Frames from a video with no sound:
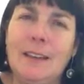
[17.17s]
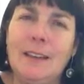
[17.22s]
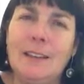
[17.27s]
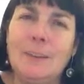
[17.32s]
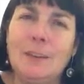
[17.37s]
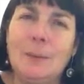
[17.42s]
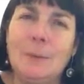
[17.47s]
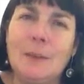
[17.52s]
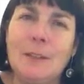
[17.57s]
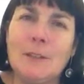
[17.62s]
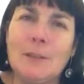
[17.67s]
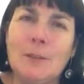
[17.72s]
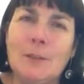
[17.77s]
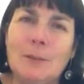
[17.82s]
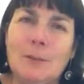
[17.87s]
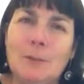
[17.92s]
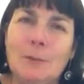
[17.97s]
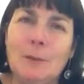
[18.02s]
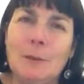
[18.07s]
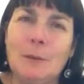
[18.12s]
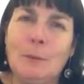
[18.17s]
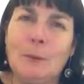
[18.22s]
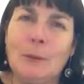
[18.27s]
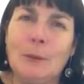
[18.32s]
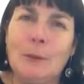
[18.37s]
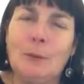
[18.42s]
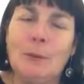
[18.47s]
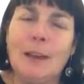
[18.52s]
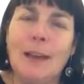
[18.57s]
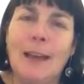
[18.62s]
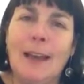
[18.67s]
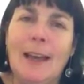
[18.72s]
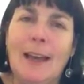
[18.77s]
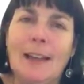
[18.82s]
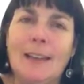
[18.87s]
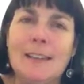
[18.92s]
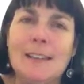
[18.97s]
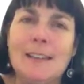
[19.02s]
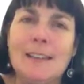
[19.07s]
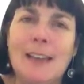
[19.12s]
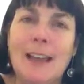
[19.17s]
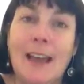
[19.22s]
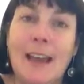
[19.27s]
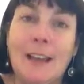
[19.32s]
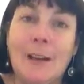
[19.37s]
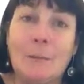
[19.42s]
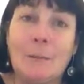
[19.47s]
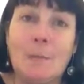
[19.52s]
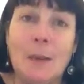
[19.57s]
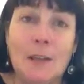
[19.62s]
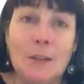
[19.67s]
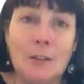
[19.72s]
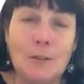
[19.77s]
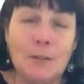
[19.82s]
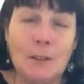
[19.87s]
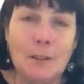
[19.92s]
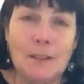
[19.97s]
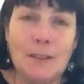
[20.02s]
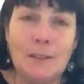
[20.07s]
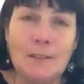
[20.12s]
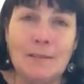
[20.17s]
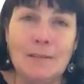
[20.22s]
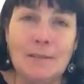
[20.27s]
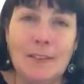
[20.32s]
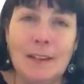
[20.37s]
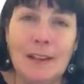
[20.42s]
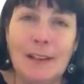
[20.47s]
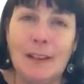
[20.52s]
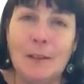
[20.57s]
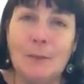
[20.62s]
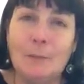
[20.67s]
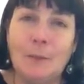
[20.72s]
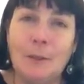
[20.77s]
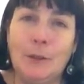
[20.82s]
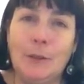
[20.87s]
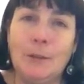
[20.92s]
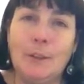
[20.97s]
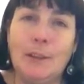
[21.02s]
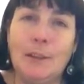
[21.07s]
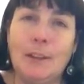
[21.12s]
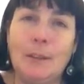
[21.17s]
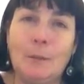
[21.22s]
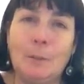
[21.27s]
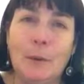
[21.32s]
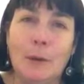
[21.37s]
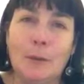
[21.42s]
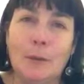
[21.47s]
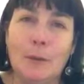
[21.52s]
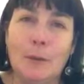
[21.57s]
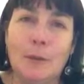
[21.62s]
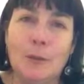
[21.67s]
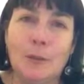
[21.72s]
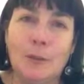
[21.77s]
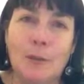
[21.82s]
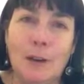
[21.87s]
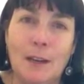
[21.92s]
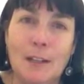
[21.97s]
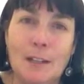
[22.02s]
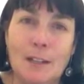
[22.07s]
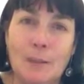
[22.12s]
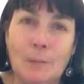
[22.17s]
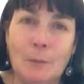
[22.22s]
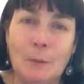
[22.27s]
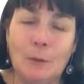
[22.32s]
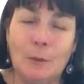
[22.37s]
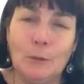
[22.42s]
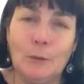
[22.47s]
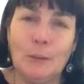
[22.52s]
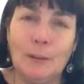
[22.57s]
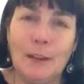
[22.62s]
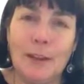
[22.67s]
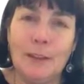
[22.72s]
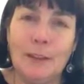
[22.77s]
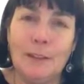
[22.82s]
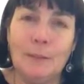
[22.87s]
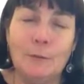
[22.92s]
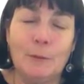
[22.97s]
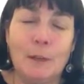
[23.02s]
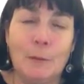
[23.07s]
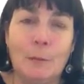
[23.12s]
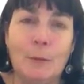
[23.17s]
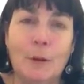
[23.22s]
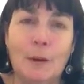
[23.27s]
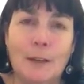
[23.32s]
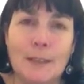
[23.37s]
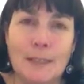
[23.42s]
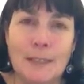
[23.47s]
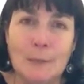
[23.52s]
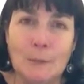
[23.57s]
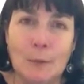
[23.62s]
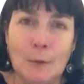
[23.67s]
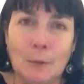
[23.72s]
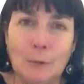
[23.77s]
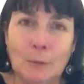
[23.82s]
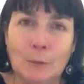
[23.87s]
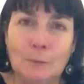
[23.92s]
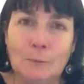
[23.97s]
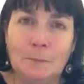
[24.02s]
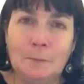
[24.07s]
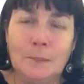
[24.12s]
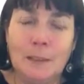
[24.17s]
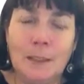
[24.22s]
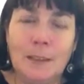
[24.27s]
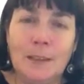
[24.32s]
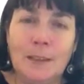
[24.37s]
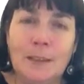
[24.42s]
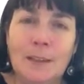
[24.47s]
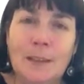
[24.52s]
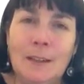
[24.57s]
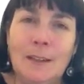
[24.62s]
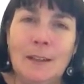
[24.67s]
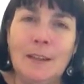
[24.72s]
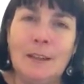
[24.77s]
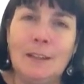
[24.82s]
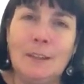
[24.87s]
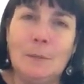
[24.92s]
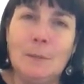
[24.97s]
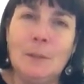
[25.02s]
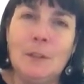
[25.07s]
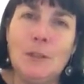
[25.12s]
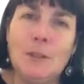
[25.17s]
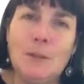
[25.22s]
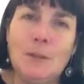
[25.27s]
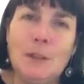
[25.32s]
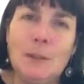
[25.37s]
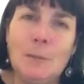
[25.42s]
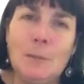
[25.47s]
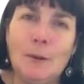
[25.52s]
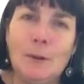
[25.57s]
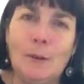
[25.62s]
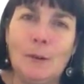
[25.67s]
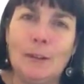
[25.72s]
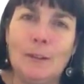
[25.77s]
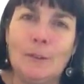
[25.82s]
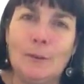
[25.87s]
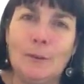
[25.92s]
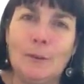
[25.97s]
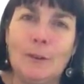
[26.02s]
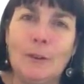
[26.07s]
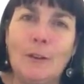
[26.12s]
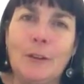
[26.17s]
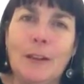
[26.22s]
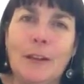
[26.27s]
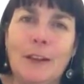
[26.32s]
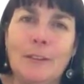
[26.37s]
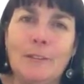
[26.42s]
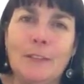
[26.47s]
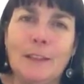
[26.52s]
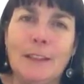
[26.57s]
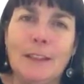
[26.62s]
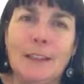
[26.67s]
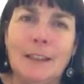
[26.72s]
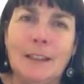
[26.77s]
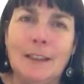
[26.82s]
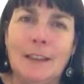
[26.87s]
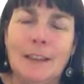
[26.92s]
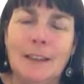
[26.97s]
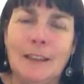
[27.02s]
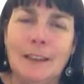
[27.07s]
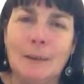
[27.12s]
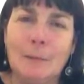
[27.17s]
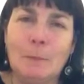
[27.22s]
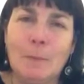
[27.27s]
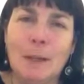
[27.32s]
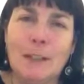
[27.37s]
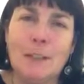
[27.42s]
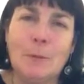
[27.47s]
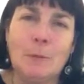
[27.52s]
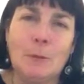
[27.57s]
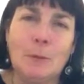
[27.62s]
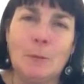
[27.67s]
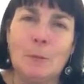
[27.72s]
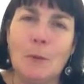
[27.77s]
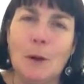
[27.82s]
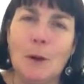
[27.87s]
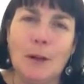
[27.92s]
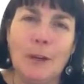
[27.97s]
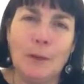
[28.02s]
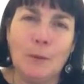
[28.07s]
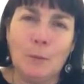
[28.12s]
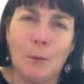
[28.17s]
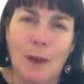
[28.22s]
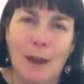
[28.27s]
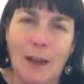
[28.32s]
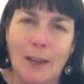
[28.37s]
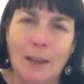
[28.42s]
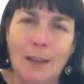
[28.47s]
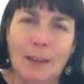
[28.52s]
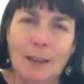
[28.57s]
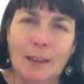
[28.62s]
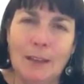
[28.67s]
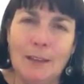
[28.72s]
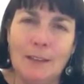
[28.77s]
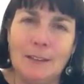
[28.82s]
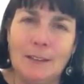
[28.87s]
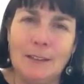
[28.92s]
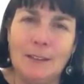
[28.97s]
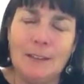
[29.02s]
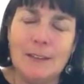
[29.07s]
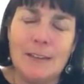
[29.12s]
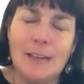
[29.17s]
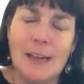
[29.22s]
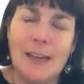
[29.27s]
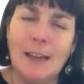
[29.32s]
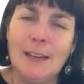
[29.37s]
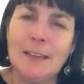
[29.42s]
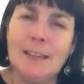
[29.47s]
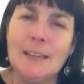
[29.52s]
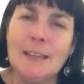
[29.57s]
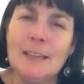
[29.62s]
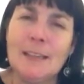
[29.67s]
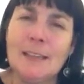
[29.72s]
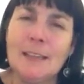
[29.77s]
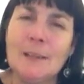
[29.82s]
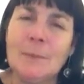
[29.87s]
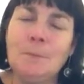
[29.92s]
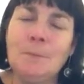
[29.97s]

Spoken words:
Topic 2, we will look at how to measure it using both the duration model and the repricing model. The maturity model is also covered in a much more minor way in the text.